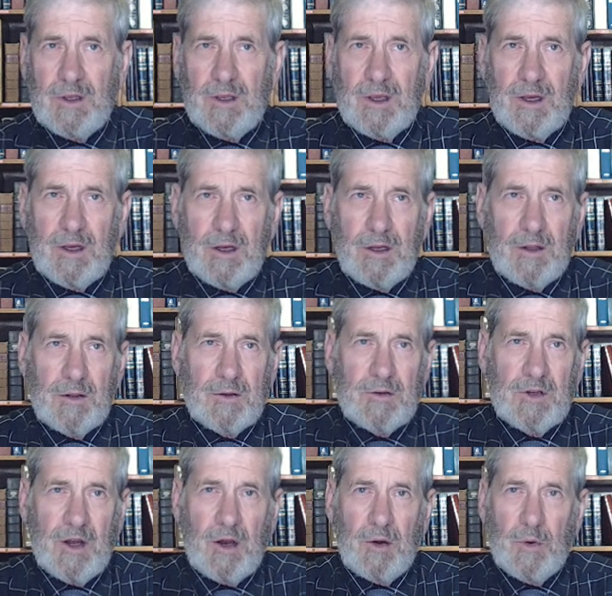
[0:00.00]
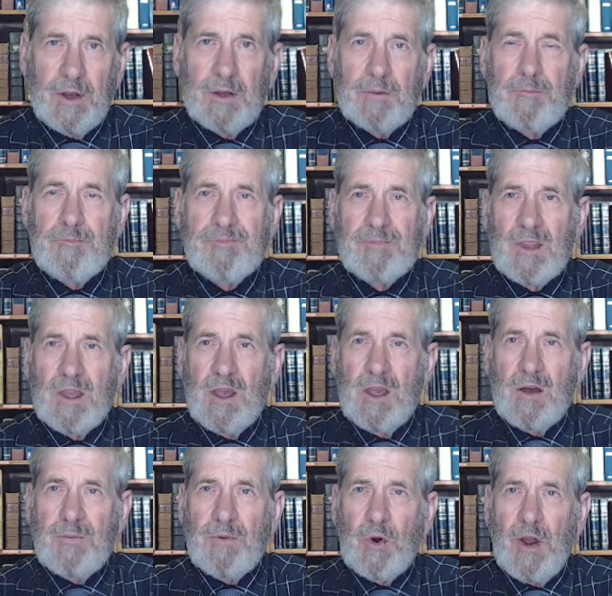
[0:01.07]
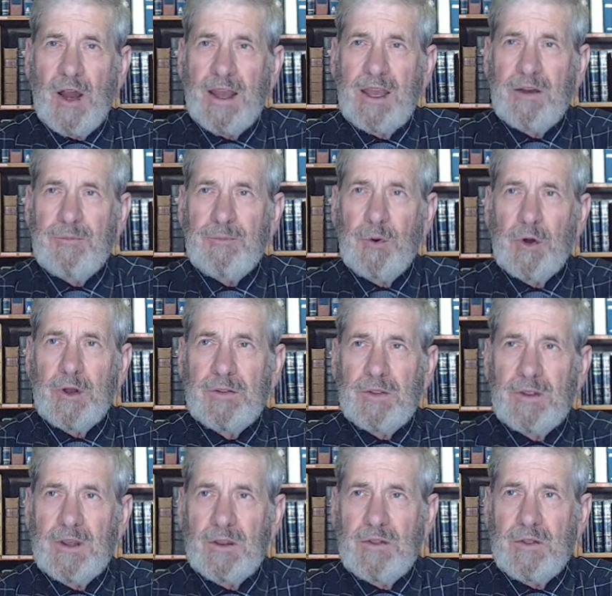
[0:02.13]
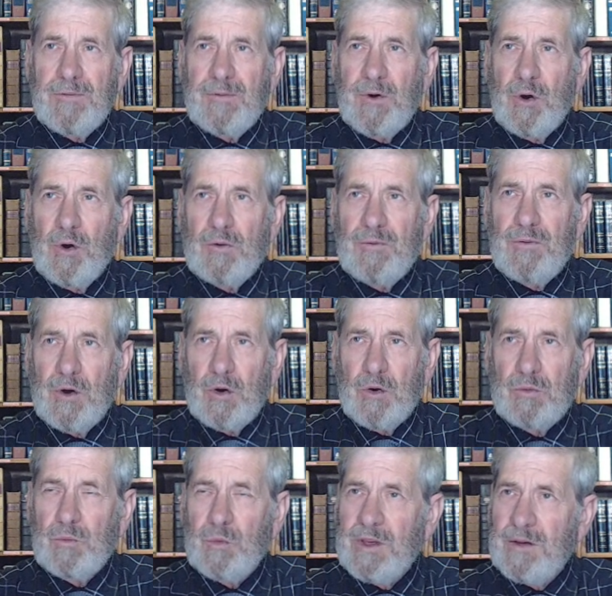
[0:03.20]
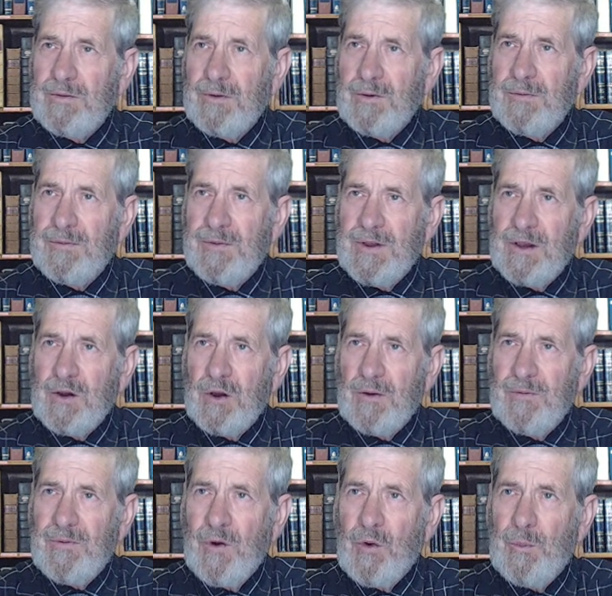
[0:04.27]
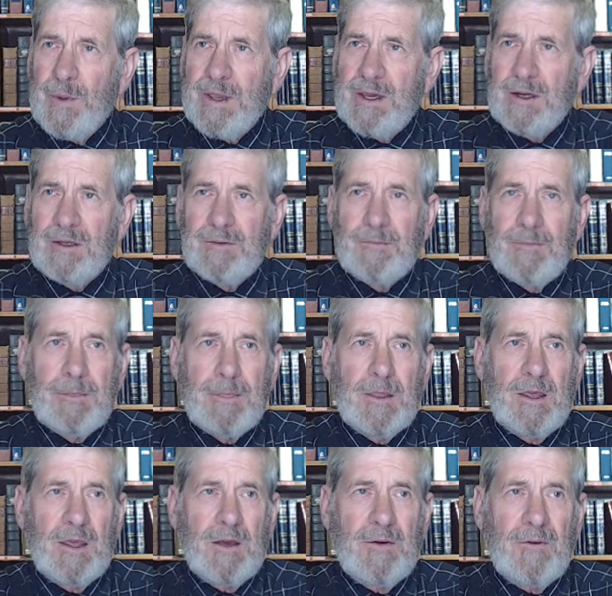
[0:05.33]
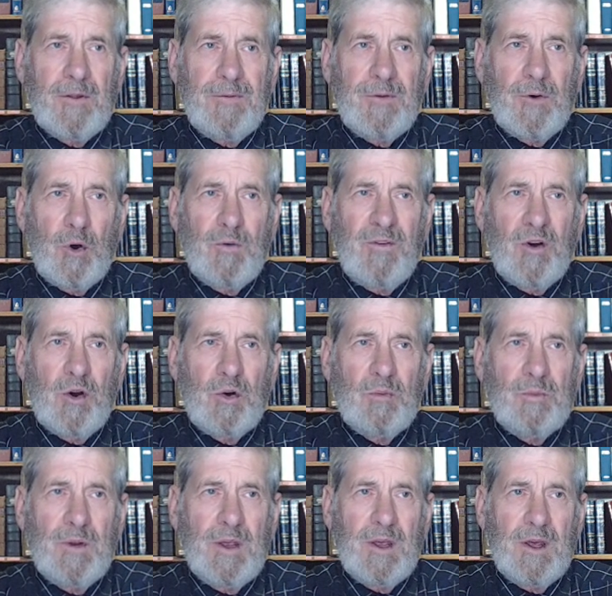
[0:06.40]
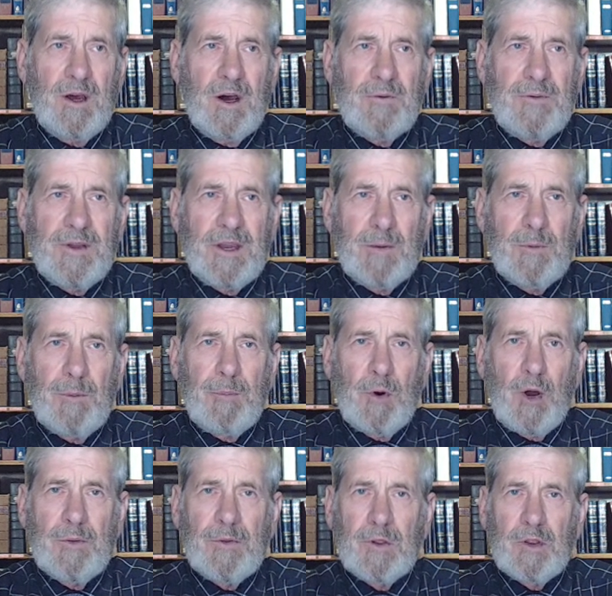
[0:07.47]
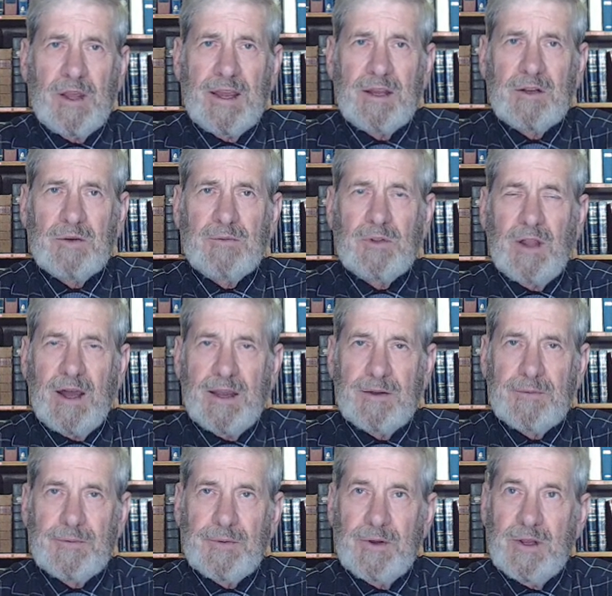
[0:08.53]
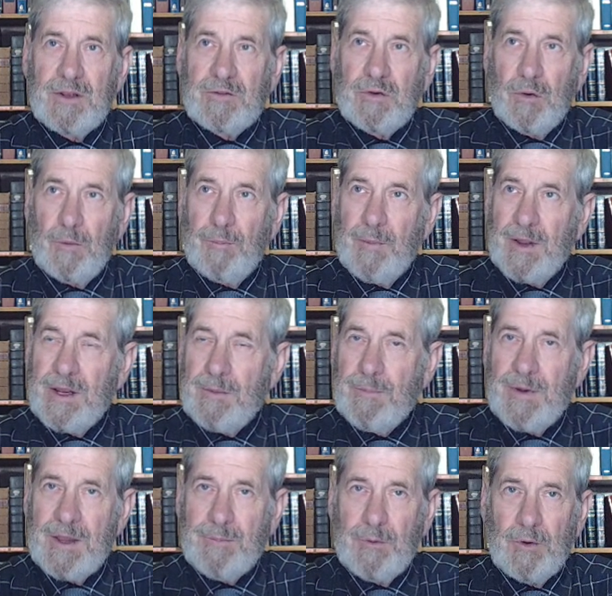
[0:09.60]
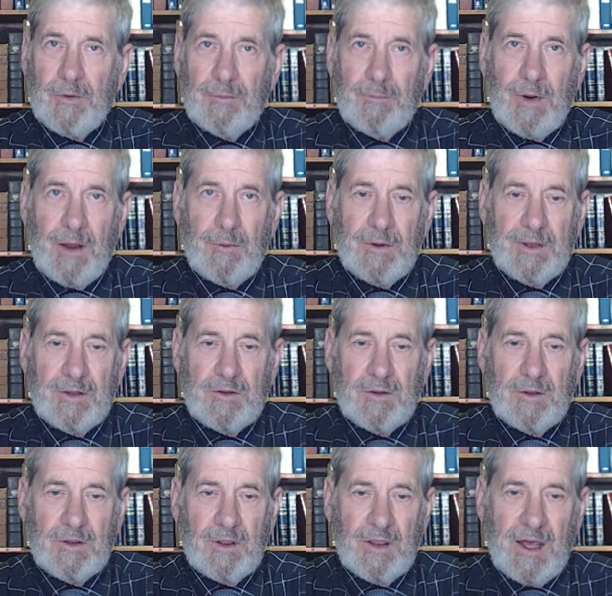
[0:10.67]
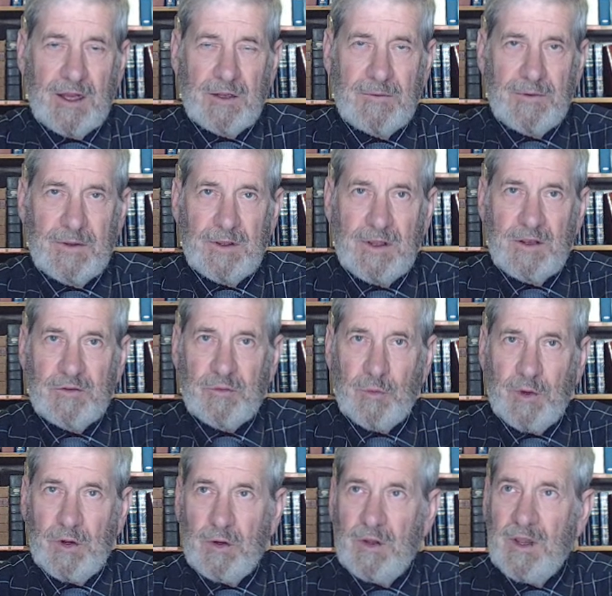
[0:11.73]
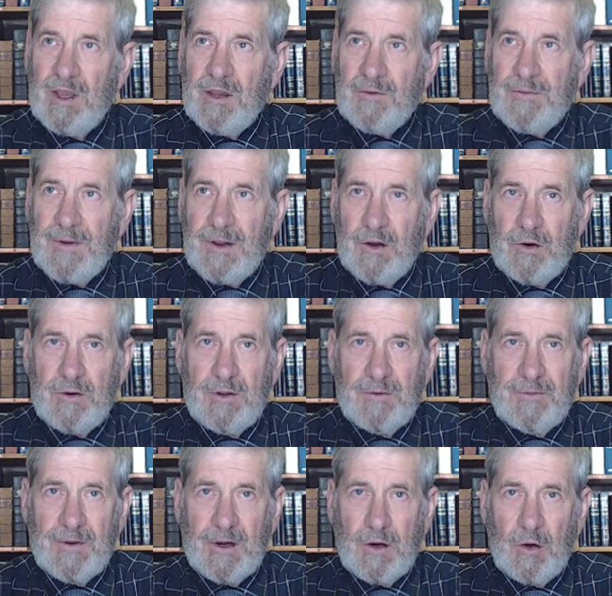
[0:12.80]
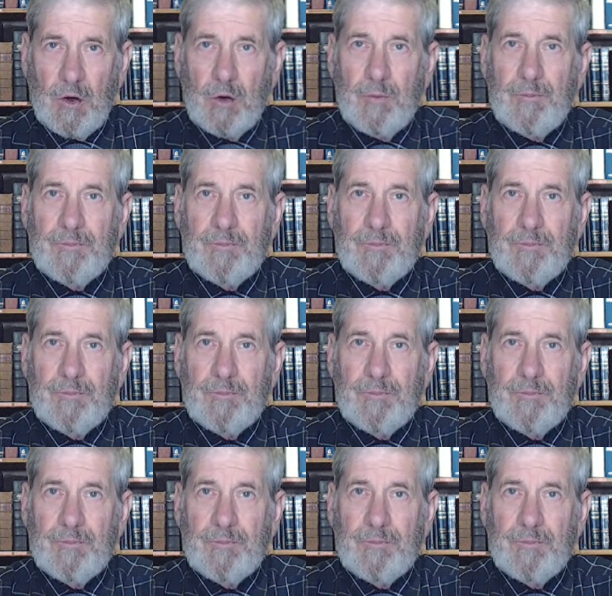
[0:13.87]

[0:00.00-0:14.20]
Yahweh. For I have put the fovon, we have a fear, a phobia, fovon of him upon the land of life. So many people and probably a lot of Israel feared Pharaoh.